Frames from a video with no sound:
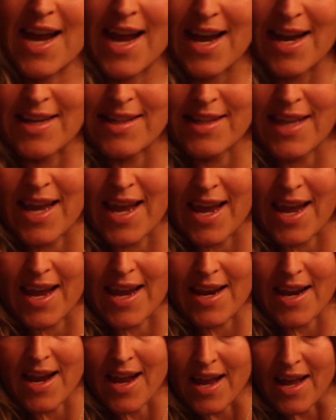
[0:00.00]
as
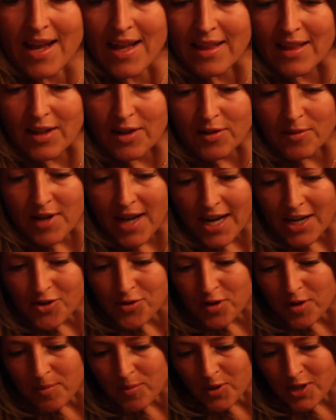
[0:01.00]
a little
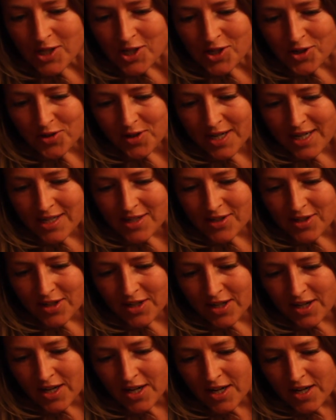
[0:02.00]
natural
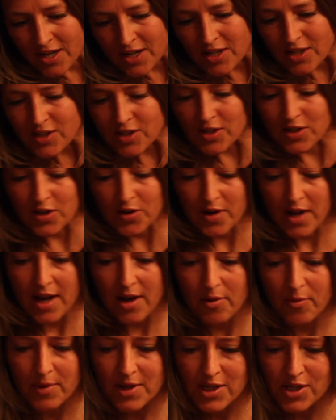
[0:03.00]
moisturizer. So you know
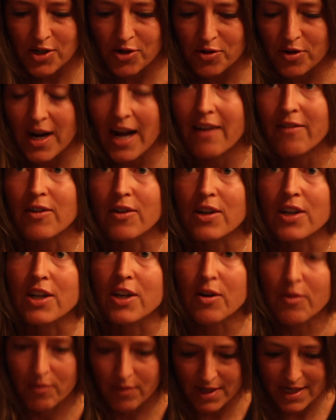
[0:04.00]
how when you travel you
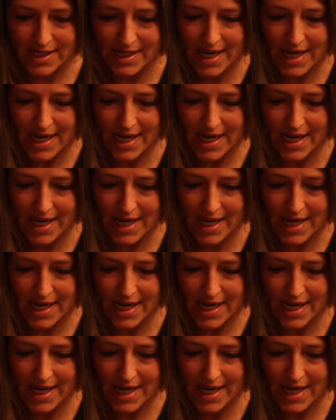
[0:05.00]
don't want to